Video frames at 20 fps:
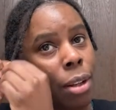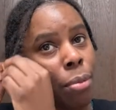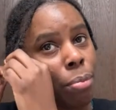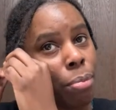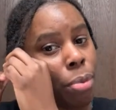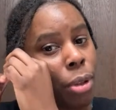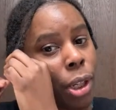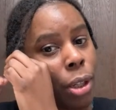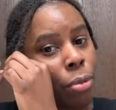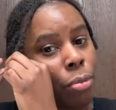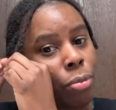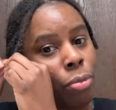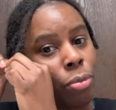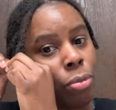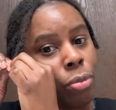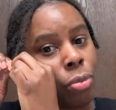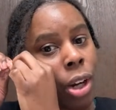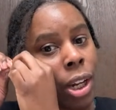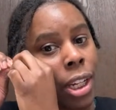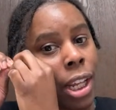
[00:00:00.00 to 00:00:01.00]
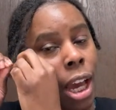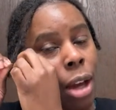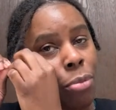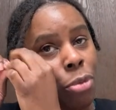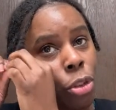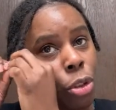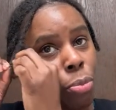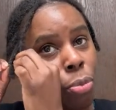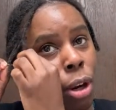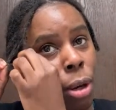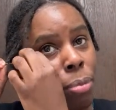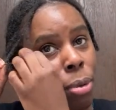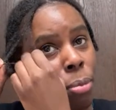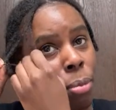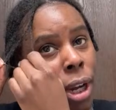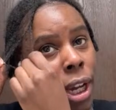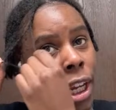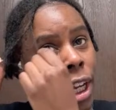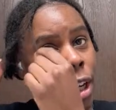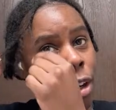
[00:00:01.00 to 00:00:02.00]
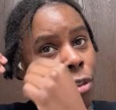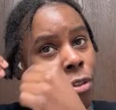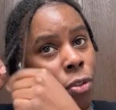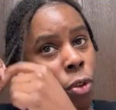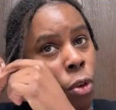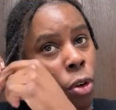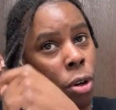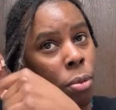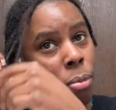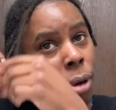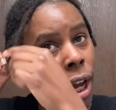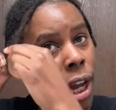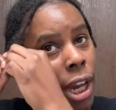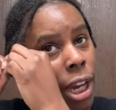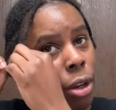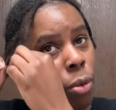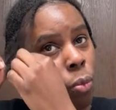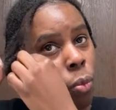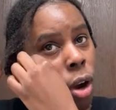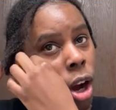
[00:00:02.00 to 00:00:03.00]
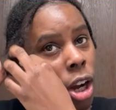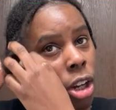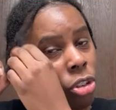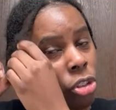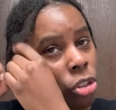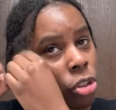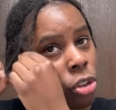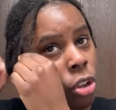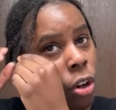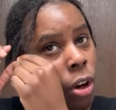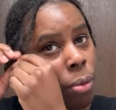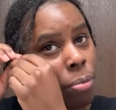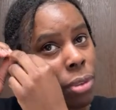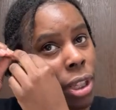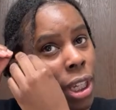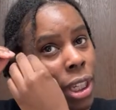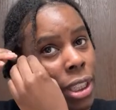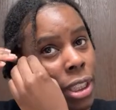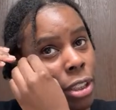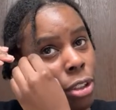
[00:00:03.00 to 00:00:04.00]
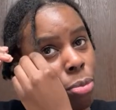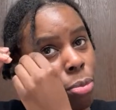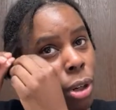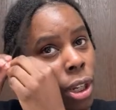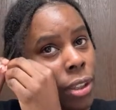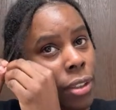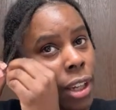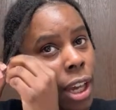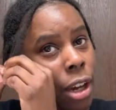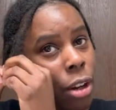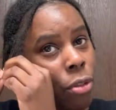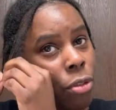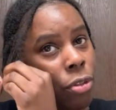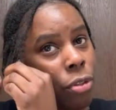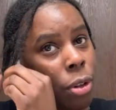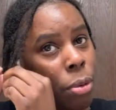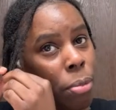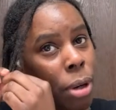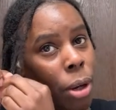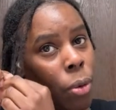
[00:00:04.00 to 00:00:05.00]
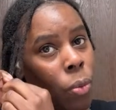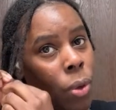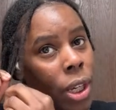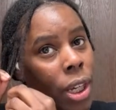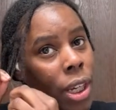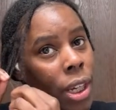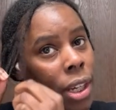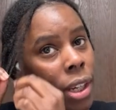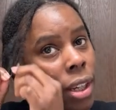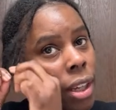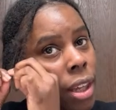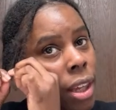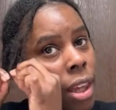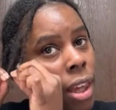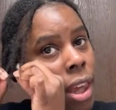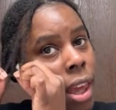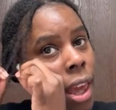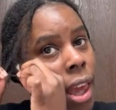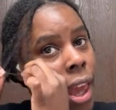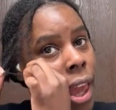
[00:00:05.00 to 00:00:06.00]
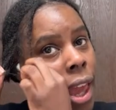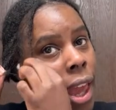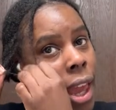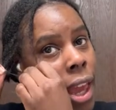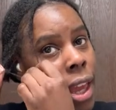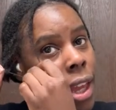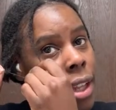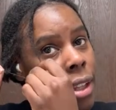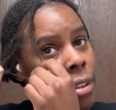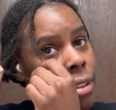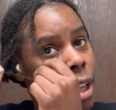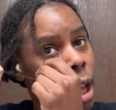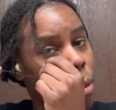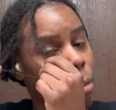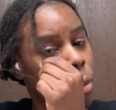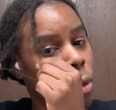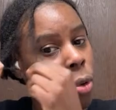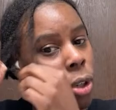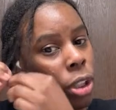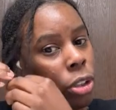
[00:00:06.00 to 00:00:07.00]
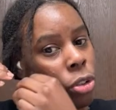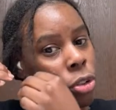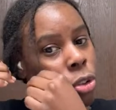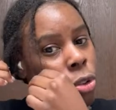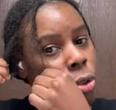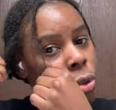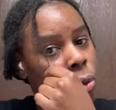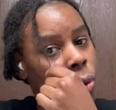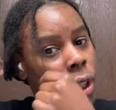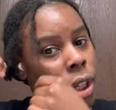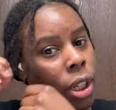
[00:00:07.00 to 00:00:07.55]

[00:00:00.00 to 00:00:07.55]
But right now I'm just prepping my hair for my wash. So I'm taking these braids out from my wig, and I'm going to,